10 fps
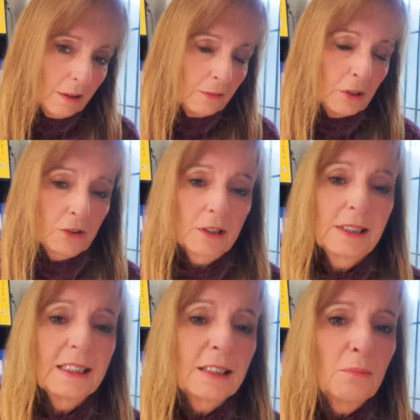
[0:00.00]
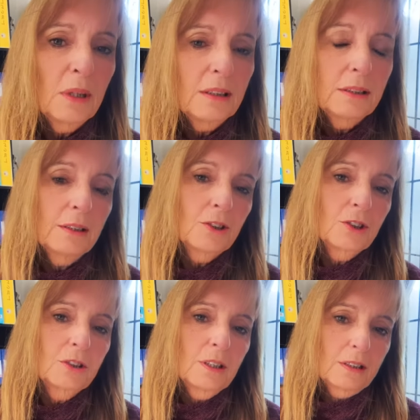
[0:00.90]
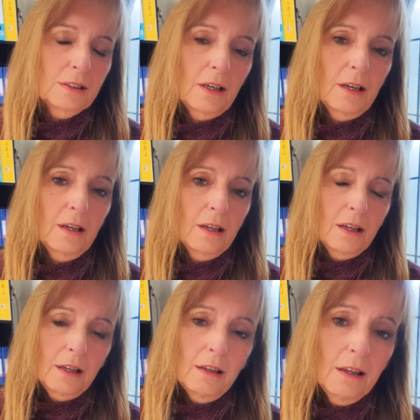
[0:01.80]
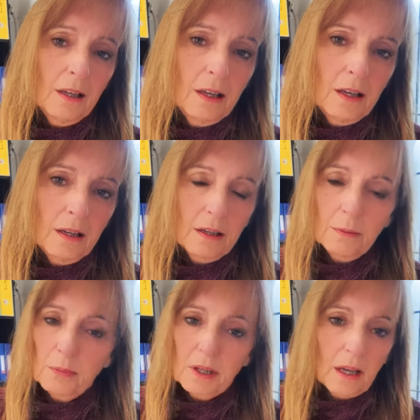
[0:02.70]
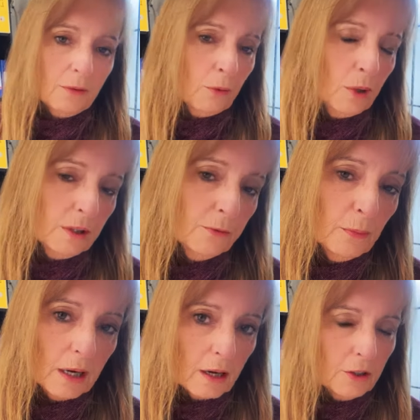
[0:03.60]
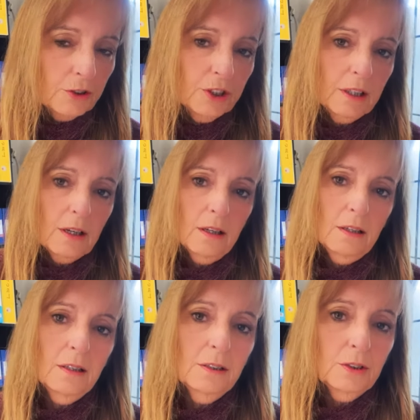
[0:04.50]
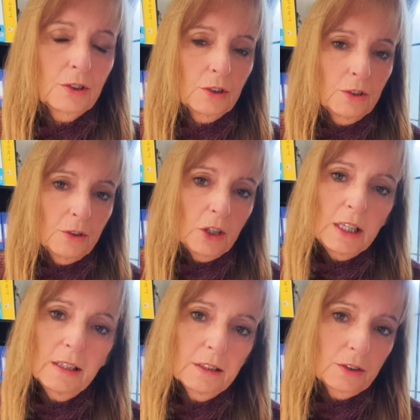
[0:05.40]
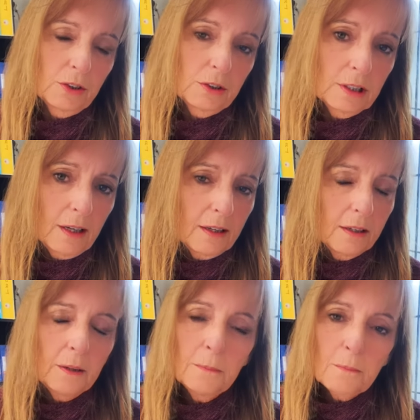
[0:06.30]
Now, this is a message that I gave one of my coaching clients earlier today,